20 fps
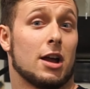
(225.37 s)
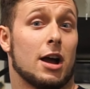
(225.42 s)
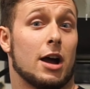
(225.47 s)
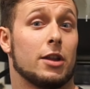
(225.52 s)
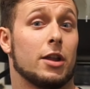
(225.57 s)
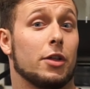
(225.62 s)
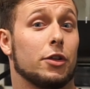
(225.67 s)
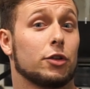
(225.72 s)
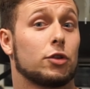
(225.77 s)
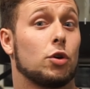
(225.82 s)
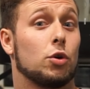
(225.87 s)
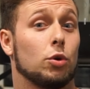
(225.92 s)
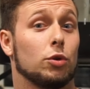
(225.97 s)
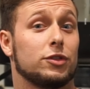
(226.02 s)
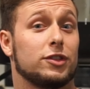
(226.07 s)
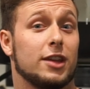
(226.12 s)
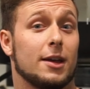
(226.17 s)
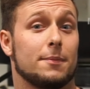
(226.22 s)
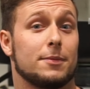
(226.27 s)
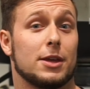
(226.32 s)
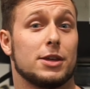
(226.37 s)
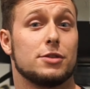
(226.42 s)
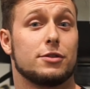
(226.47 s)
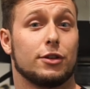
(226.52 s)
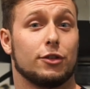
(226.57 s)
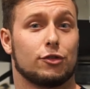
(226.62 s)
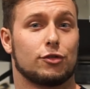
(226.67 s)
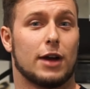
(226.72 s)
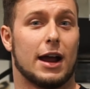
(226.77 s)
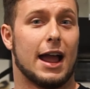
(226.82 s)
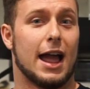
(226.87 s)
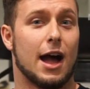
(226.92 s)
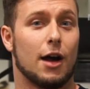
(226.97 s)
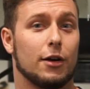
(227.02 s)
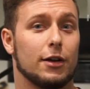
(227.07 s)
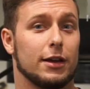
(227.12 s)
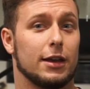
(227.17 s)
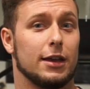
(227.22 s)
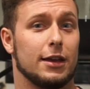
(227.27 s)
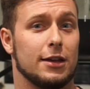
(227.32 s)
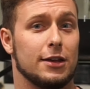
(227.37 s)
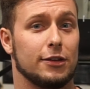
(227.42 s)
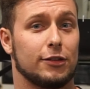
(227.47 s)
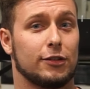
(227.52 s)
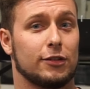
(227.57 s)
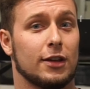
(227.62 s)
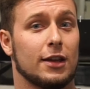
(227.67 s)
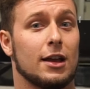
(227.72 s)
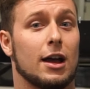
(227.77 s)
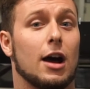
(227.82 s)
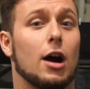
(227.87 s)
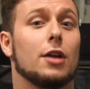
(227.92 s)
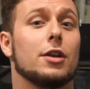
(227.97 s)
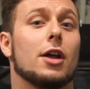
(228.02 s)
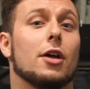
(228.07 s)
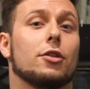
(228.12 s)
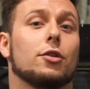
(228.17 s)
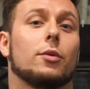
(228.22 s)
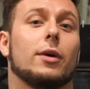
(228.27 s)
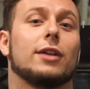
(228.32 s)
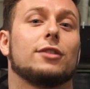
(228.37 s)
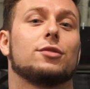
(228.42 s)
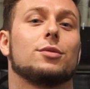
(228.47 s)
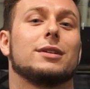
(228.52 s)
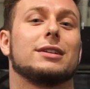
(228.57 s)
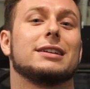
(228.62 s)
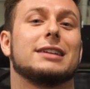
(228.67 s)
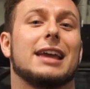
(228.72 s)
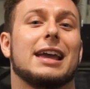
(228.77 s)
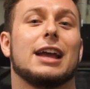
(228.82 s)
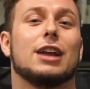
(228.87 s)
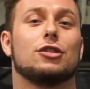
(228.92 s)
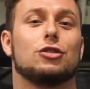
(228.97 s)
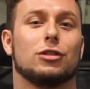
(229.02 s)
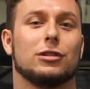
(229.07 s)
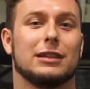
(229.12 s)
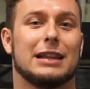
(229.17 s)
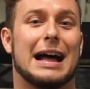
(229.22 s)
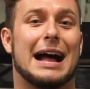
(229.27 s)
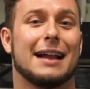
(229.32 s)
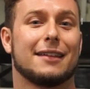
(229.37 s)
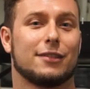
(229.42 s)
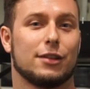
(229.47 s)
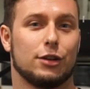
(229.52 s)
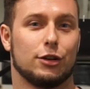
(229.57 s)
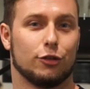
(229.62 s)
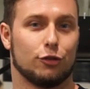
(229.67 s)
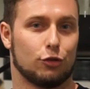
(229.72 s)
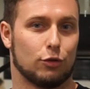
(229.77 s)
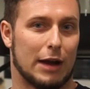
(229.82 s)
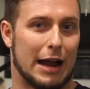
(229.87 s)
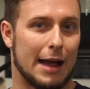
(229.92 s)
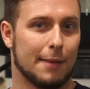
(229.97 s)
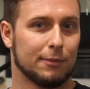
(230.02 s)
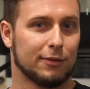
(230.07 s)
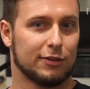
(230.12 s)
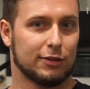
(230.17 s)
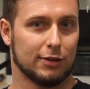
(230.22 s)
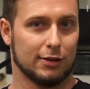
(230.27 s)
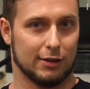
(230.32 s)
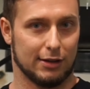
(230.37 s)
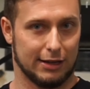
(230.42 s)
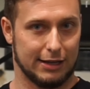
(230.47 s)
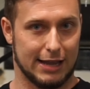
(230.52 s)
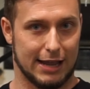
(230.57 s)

Another cool tip that you can try out is another way to engage your lats and your traps.